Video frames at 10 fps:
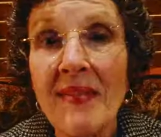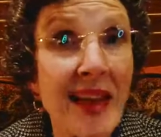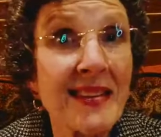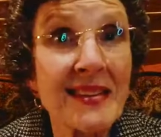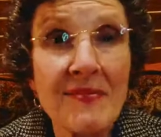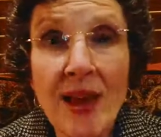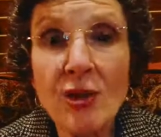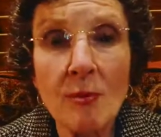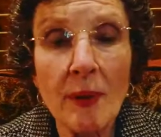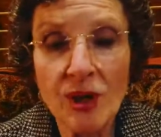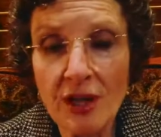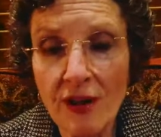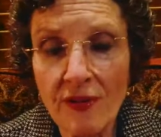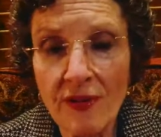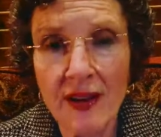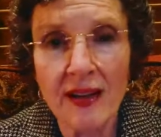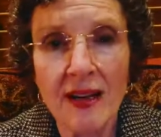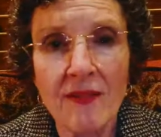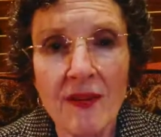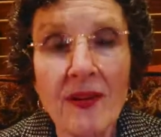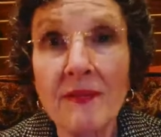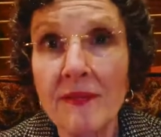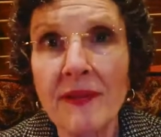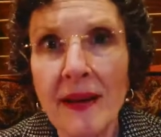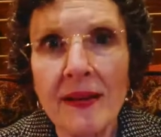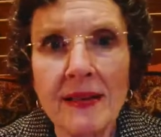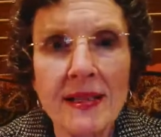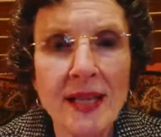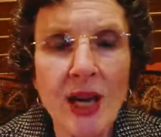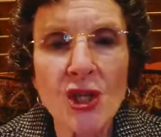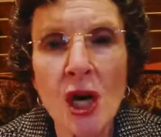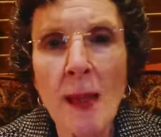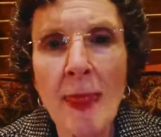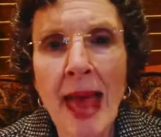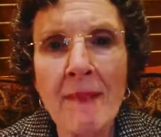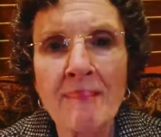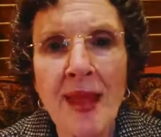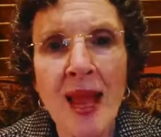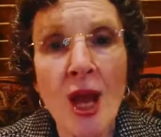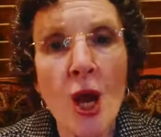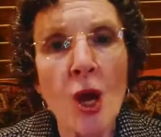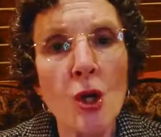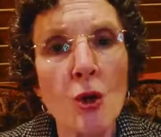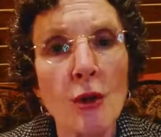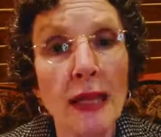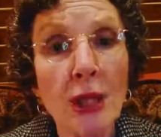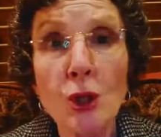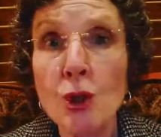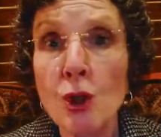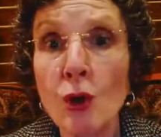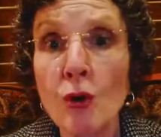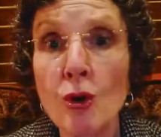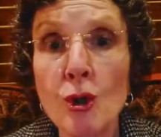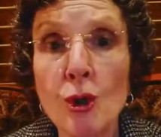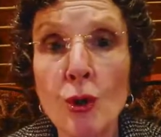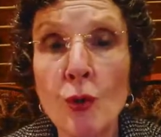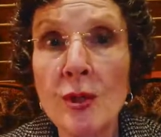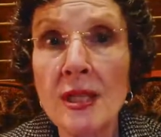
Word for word: Thanks. Thanks so much, Sarah, for the, for the discussion on that. Let's turn to